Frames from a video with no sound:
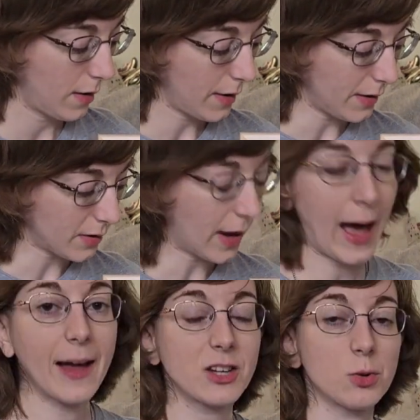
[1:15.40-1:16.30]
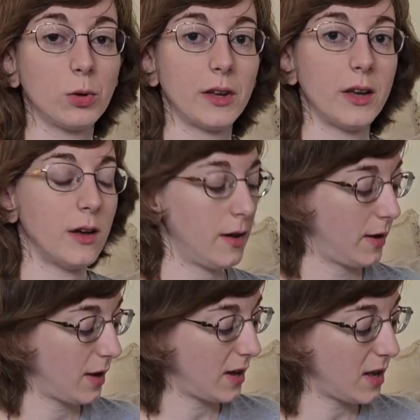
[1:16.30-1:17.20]
is actually
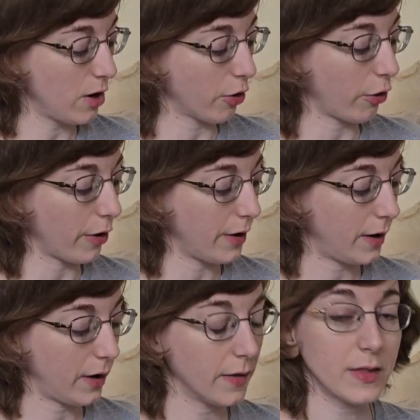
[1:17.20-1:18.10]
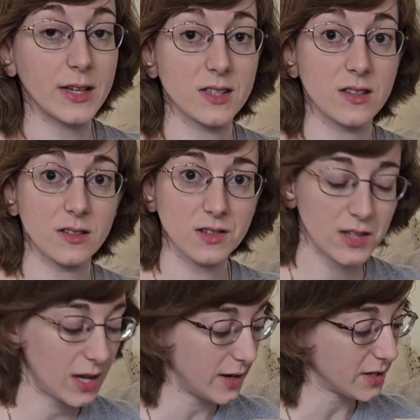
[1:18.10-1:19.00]
here in this
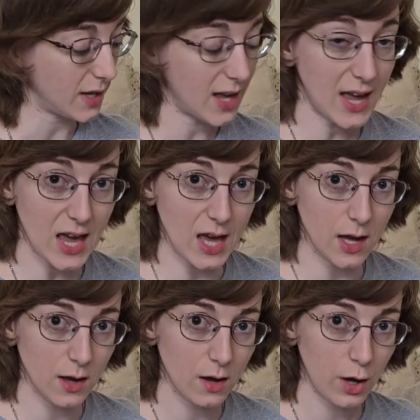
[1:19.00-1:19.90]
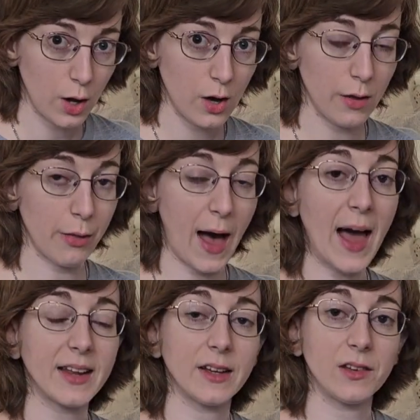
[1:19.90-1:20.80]
C to E,
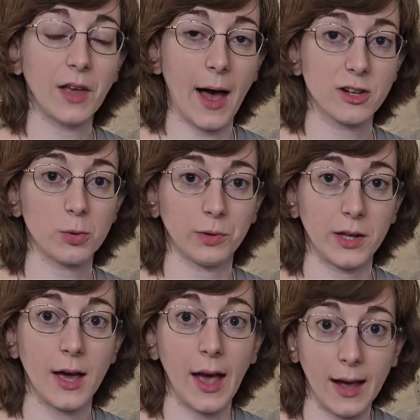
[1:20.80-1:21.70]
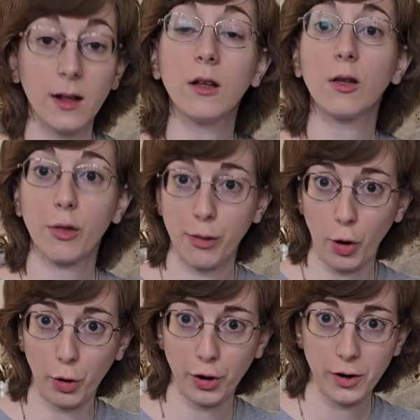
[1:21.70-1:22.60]
that is actually a
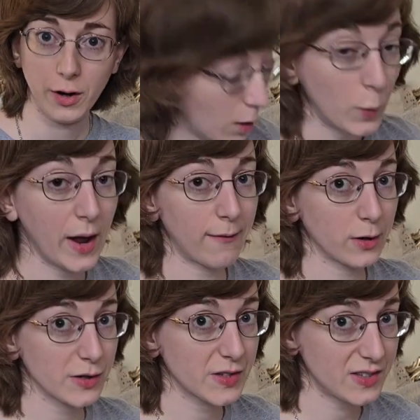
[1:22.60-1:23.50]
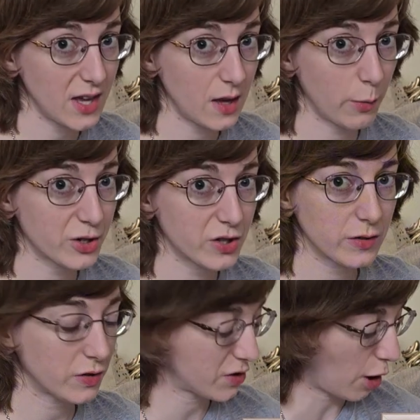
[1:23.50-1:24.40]
third. We have our C, which
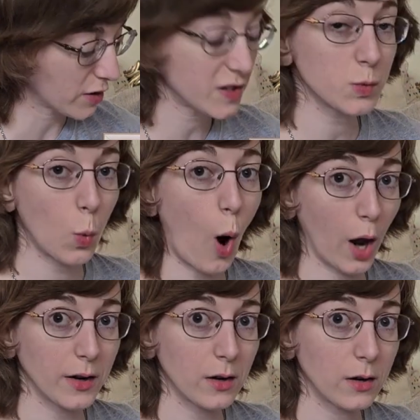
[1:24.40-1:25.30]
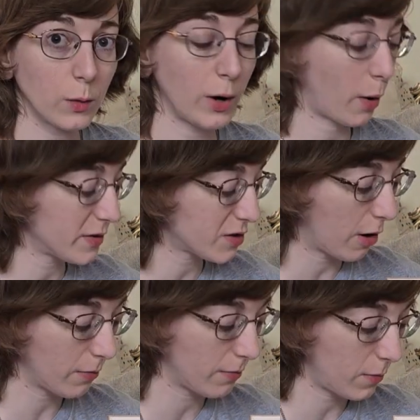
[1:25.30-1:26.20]
starts as 1. We always
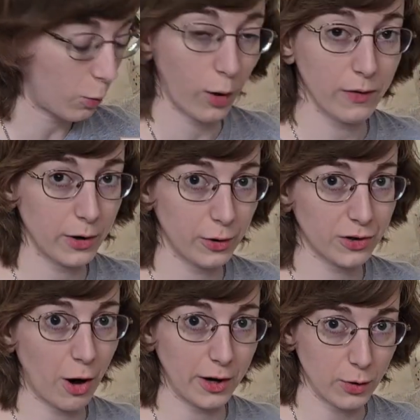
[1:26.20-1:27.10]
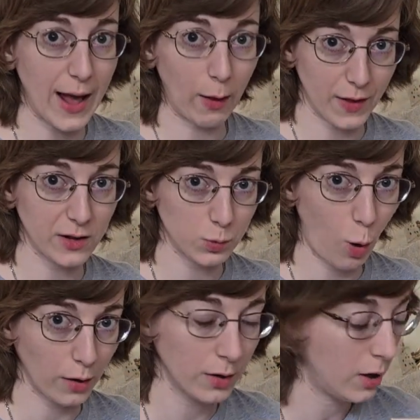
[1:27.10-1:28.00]
start wherever you're starting, you count that as
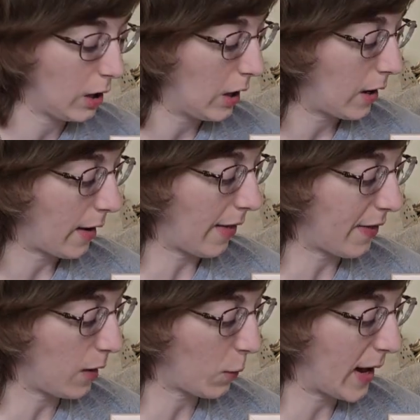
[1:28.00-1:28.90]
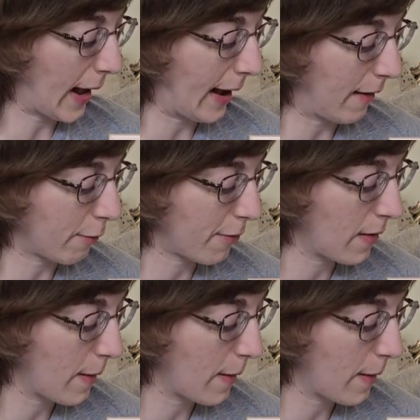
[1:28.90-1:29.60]
1. And then we have